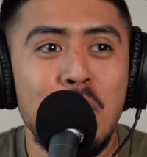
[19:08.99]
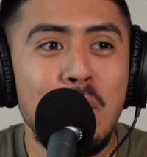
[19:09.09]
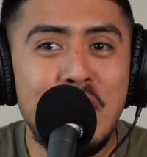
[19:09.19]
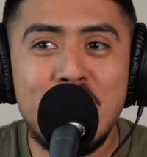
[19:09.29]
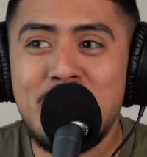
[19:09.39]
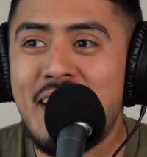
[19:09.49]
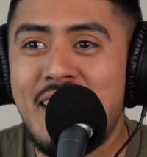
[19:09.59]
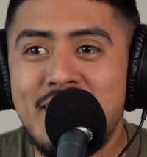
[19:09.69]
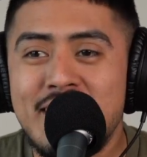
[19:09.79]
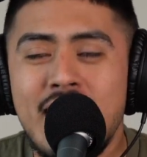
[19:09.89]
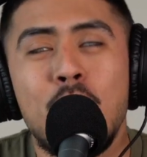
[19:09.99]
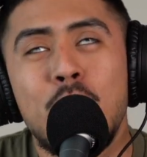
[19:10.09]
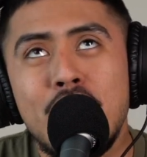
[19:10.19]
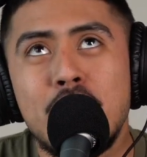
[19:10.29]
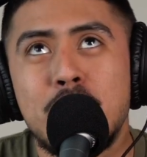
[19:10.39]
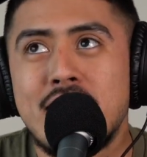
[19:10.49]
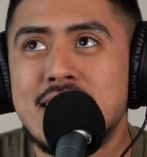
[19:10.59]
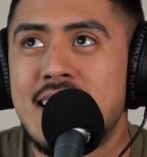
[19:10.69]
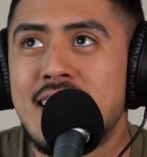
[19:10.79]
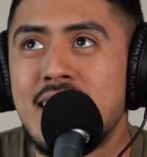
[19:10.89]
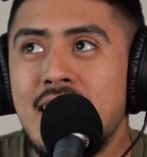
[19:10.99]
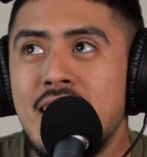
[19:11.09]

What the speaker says: weird error, not weird, but it's just like